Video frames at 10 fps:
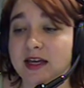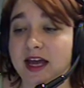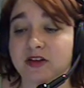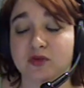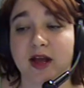
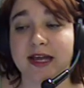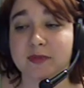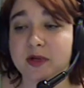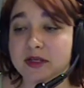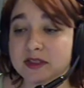I dried them
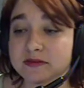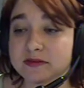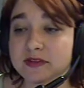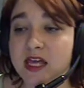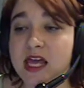off.
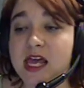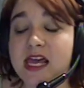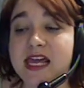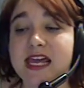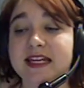
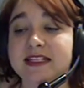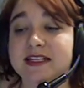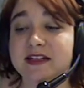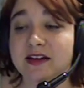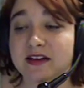It did
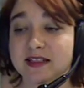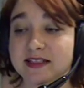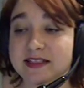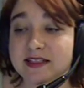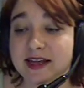not
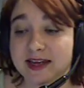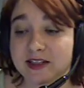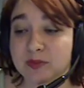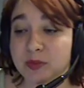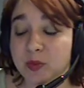
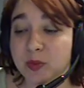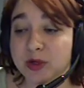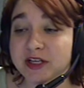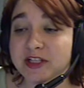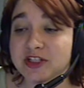help. The
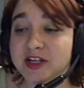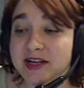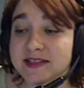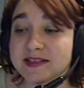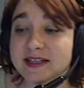burning
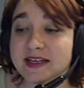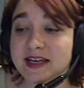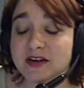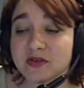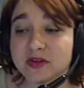just
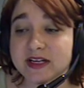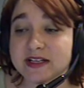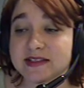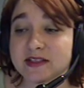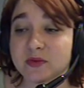
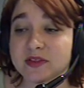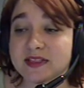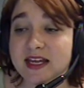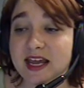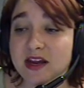increased. It was
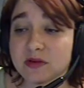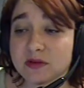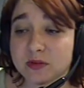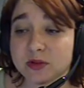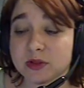
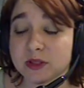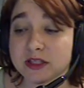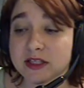terrible.